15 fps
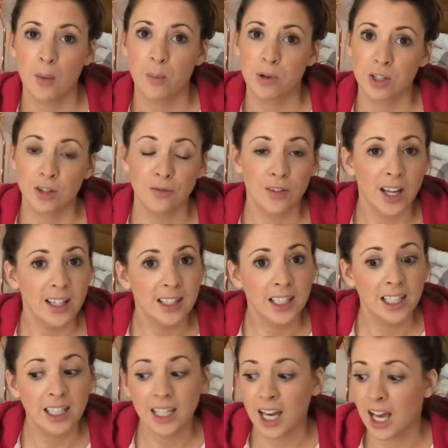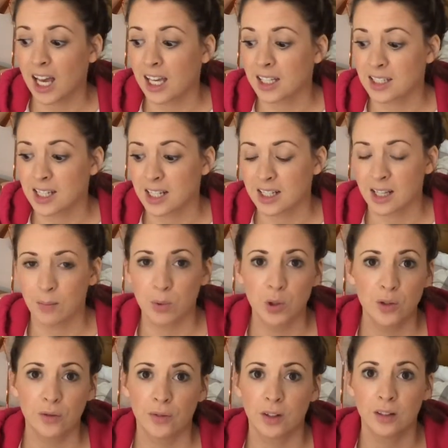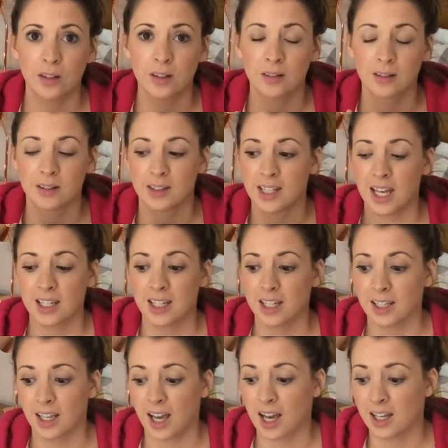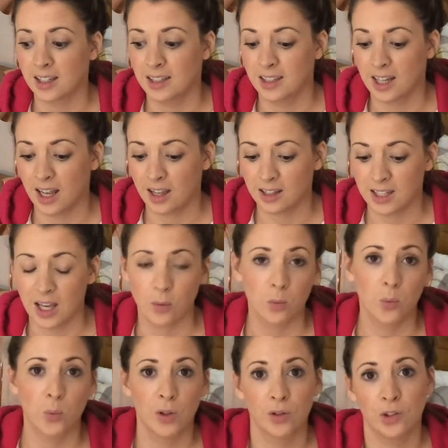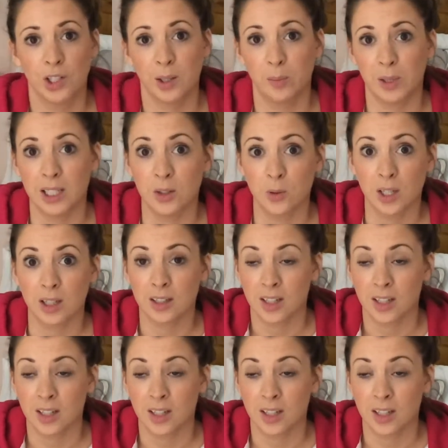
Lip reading: budget friendly and it's a beautiful setting and yeah, we're really pleased with